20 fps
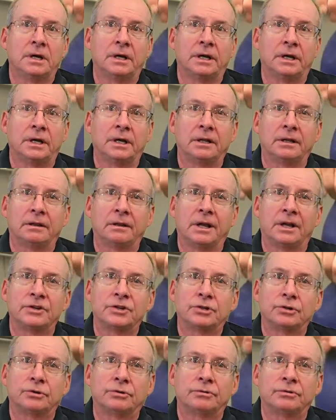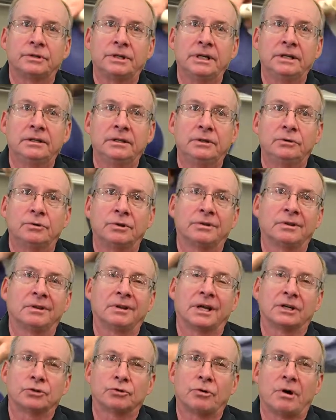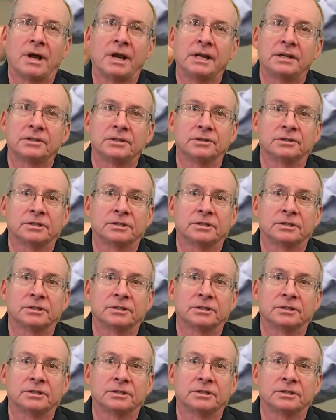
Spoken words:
and unless you're dealing with electronics